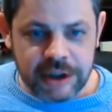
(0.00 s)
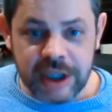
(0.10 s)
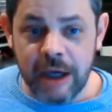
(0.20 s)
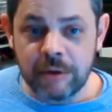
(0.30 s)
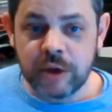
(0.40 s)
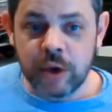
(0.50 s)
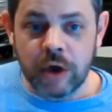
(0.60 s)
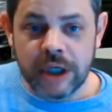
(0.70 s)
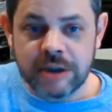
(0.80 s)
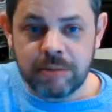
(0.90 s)
The
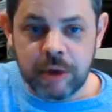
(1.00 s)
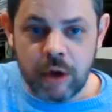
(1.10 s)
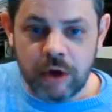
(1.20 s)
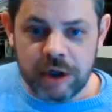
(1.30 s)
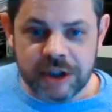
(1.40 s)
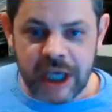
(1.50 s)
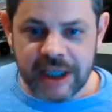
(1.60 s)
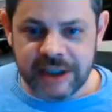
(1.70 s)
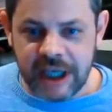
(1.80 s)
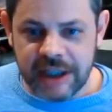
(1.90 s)
outdoor explorers,
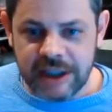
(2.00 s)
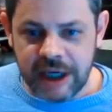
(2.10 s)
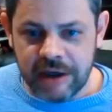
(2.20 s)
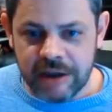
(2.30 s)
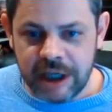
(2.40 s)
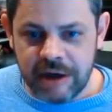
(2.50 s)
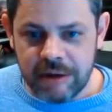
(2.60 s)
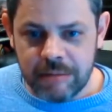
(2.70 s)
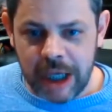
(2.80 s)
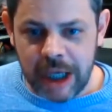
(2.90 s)
Hassan, they're
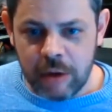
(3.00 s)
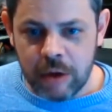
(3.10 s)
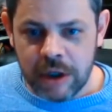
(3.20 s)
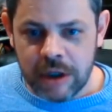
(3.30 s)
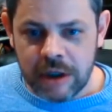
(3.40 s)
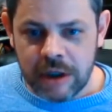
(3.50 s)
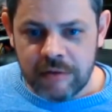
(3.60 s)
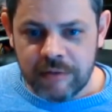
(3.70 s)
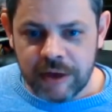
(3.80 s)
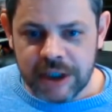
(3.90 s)
in Mayo,
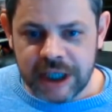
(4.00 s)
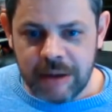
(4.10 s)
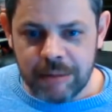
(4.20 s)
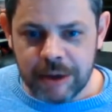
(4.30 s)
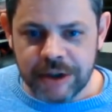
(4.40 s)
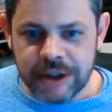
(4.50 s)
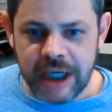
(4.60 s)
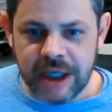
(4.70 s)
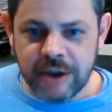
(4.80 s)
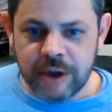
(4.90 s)
for example.
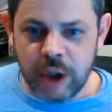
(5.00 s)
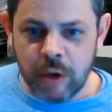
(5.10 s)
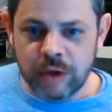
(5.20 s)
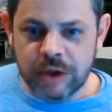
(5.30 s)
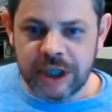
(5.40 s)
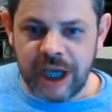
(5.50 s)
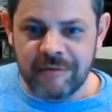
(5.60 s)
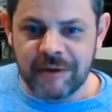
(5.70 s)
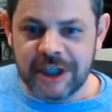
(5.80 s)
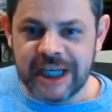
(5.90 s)
They don't
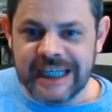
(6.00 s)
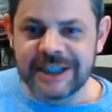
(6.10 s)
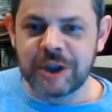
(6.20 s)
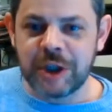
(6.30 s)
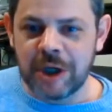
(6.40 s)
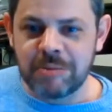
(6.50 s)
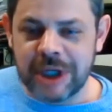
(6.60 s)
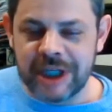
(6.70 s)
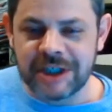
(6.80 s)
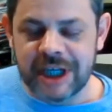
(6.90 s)
have an inside
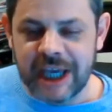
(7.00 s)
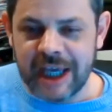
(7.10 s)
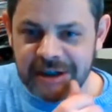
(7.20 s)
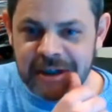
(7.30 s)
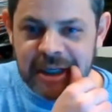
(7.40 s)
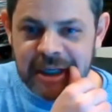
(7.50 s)
building, Helen.